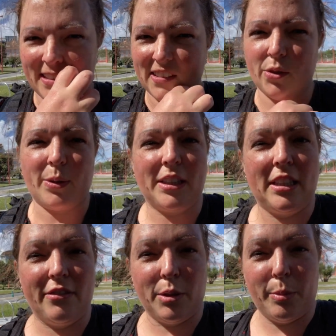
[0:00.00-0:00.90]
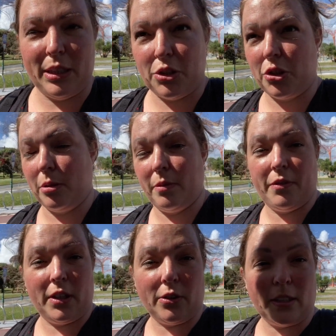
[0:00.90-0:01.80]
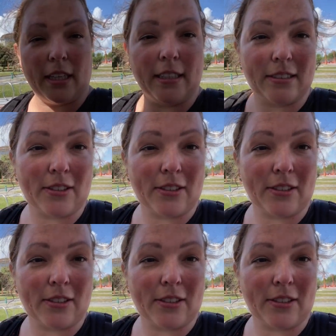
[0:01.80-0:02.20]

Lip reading: Is it really even a beach trip if you don't get ice